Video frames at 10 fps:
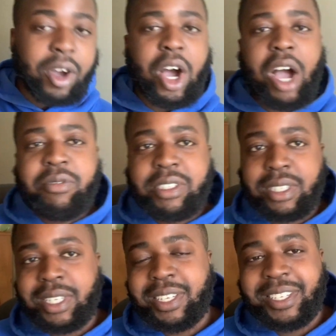
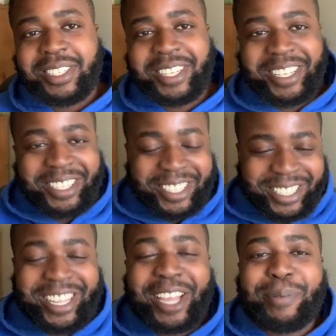Obviously, this
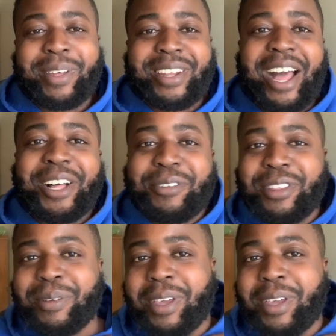is how you play the algorithm